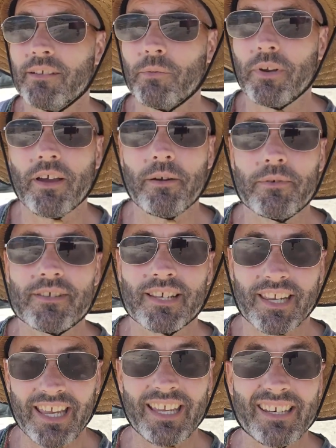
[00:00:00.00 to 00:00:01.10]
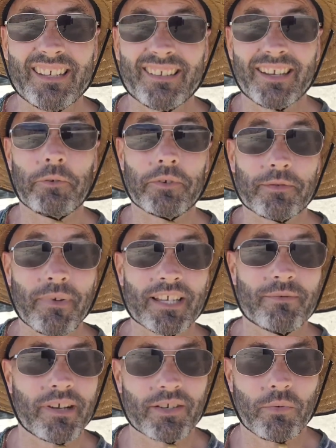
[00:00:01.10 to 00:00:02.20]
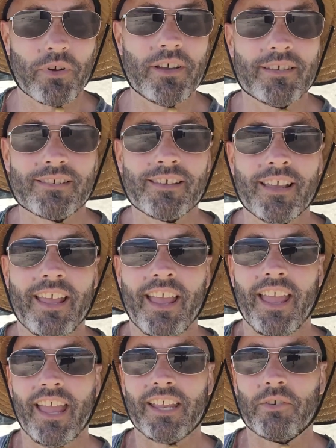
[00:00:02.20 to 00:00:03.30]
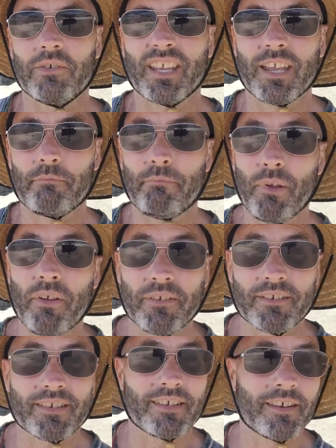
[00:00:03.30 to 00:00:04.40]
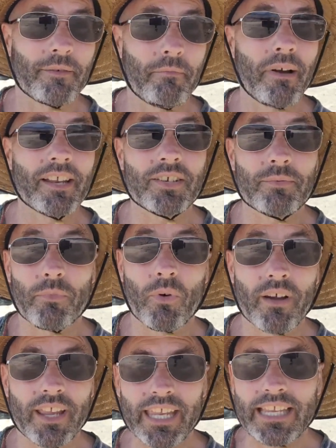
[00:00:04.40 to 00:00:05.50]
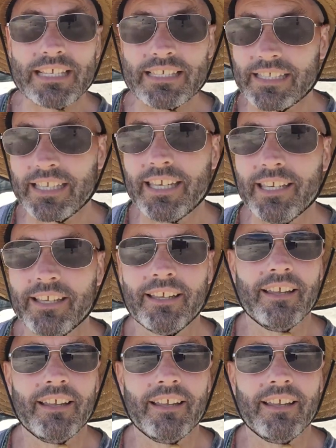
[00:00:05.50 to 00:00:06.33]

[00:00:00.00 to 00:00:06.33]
When I was a kid, it was much, much worse, and you'd get burnt much more easily.